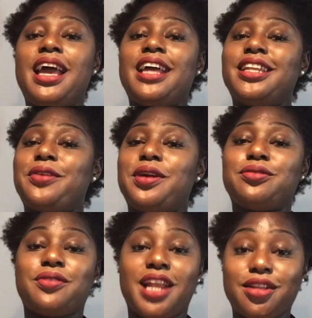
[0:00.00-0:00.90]
and they're going
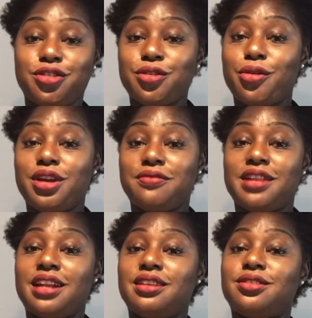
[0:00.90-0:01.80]
to let you know if
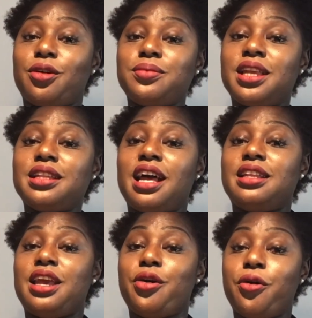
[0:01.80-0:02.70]
that is something
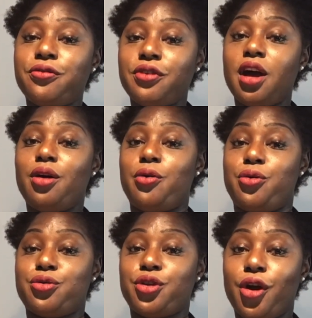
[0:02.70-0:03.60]
that they offer
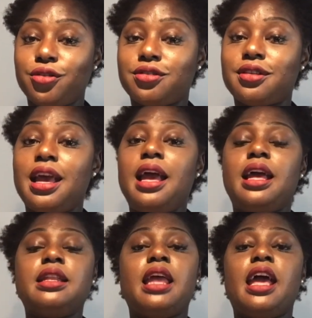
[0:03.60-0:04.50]
or not.
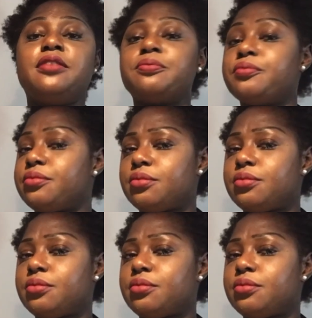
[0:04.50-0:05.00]
And then